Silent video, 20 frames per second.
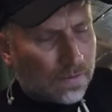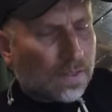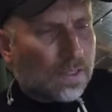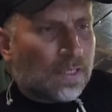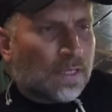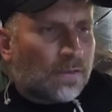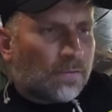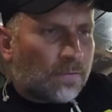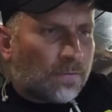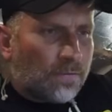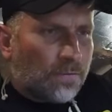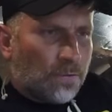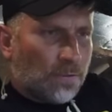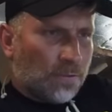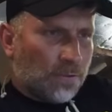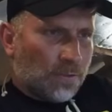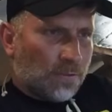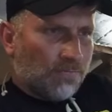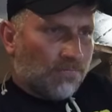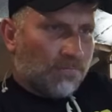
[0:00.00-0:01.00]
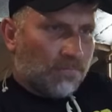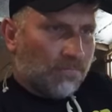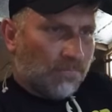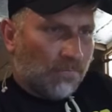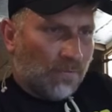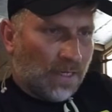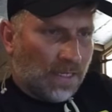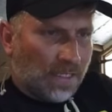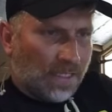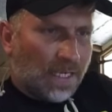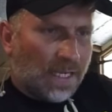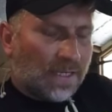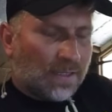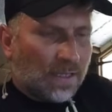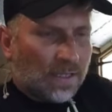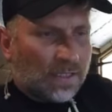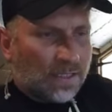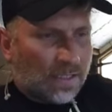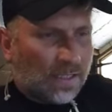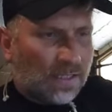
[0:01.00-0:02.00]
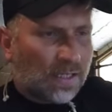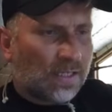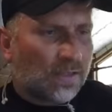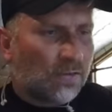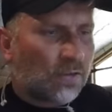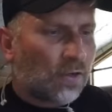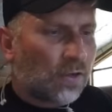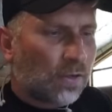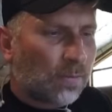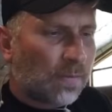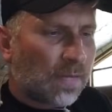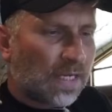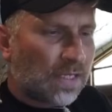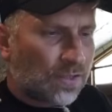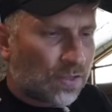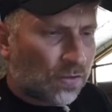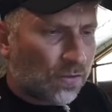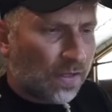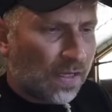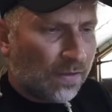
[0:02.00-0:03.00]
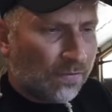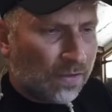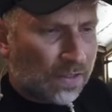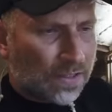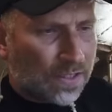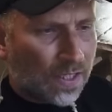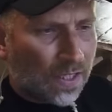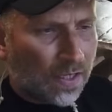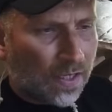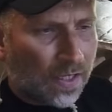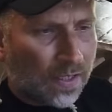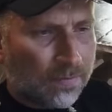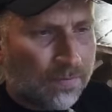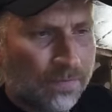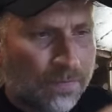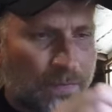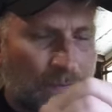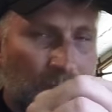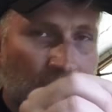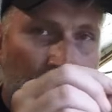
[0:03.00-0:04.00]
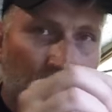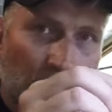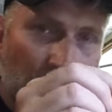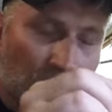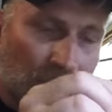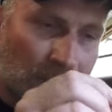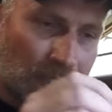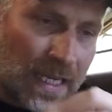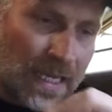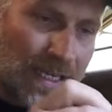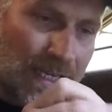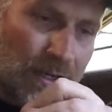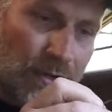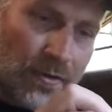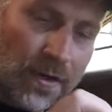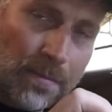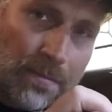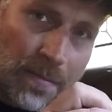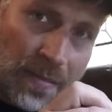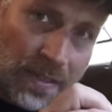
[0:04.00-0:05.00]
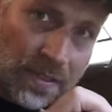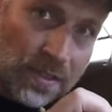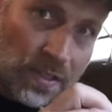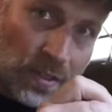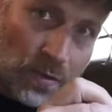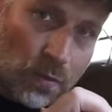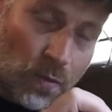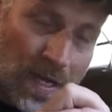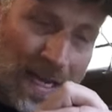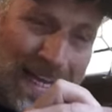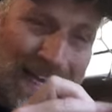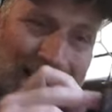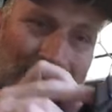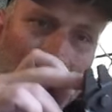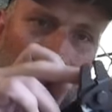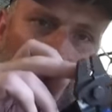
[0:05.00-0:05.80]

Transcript: and four again like I said you've got to make sure every time that that crimp is square